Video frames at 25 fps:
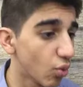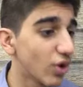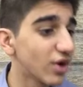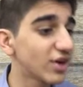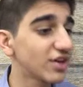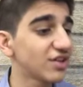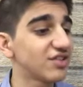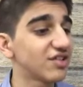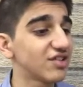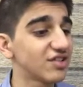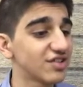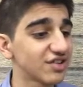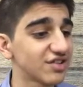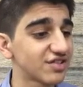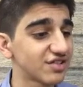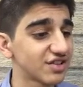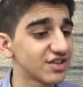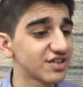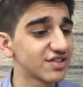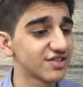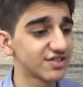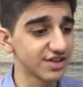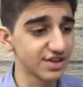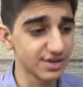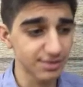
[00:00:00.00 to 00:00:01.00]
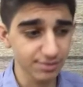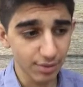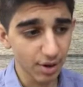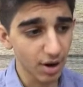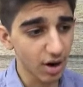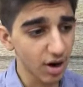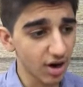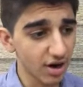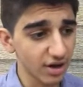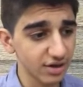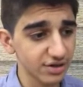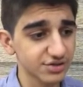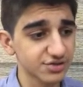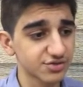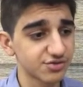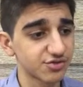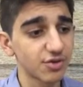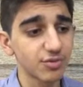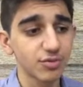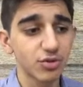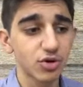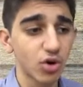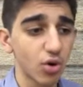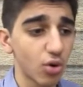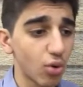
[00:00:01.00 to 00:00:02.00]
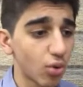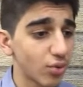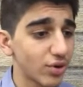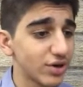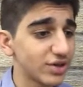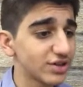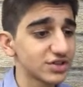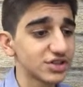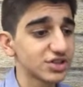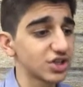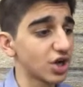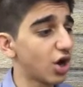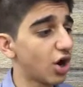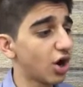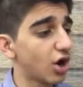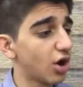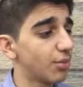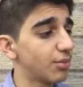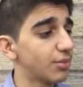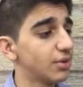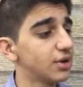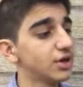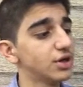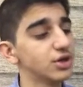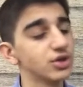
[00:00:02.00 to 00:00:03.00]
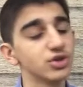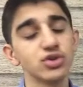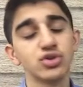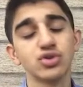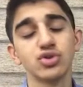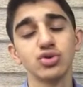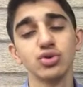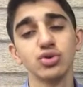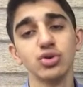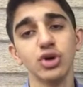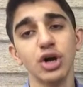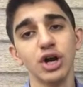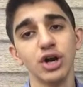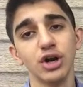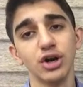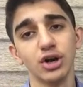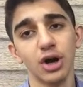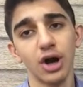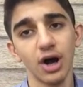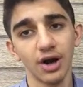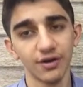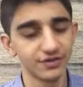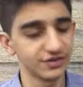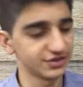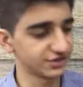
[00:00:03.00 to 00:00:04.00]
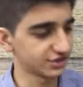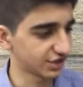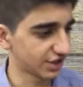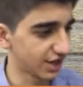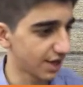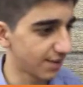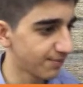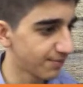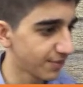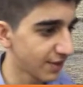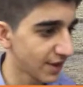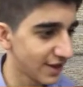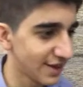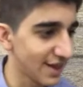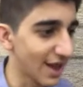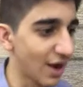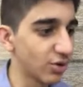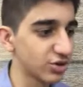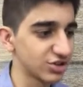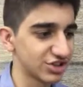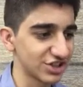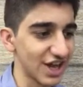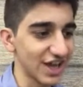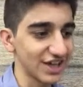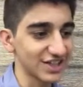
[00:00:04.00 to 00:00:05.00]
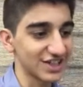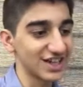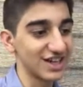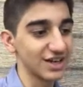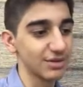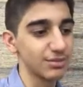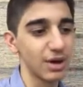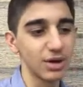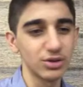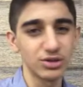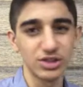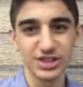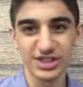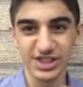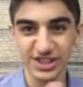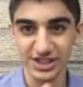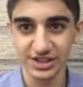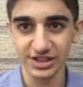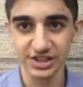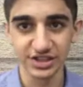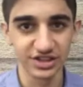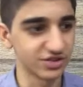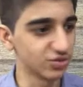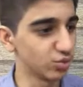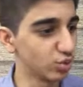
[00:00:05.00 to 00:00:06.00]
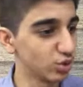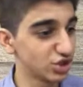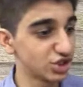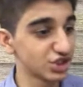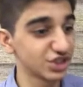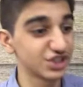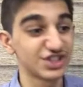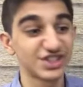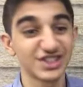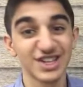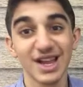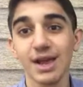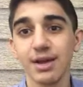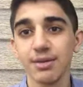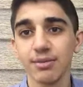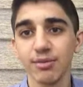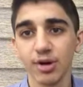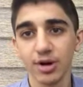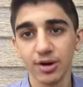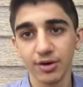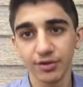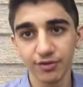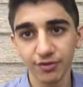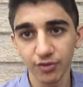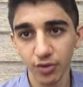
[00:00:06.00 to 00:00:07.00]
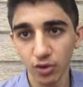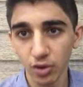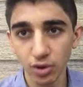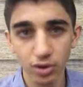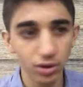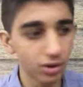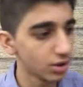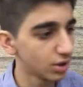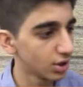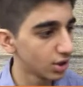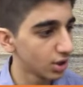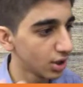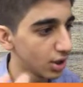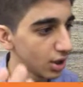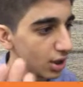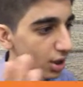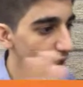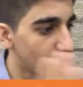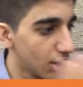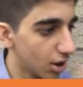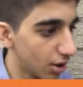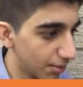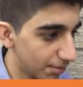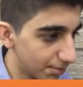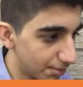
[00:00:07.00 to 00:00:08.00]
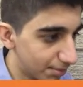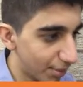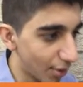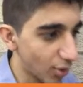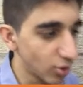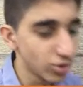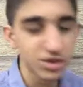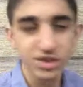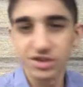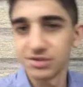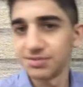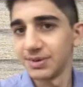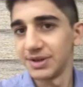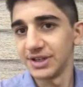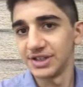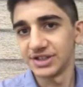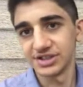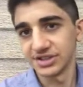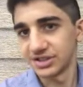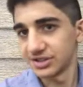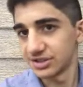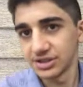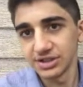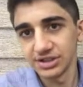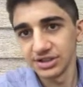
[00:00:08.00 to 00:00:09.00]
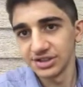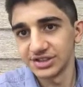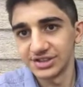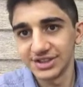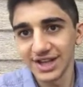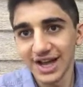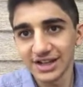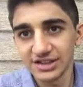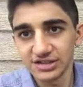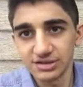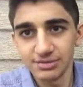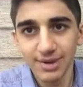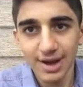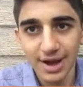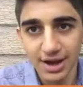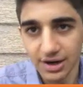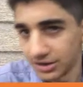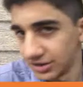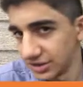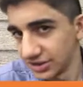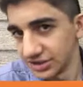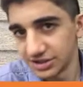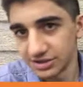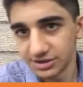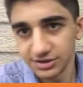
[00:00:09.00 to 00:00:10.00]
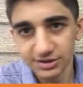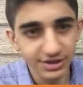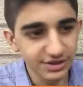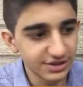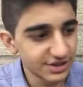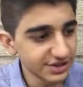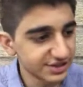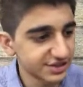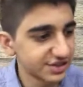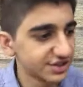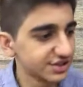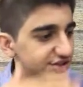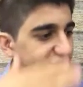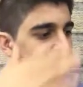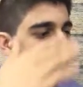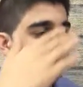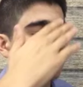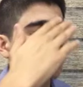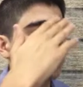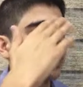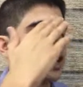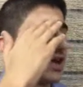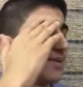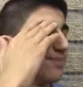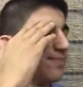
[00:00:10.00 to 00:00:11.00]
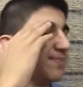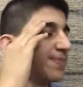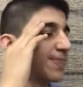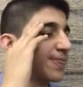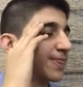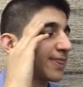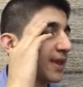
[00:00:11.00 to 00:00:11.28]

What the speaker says: what is the distance in miles from Corinne's home to her office, okay? Now it's asking about the distance, which is same for both speeds, because it doesn't matter, the distance is the same,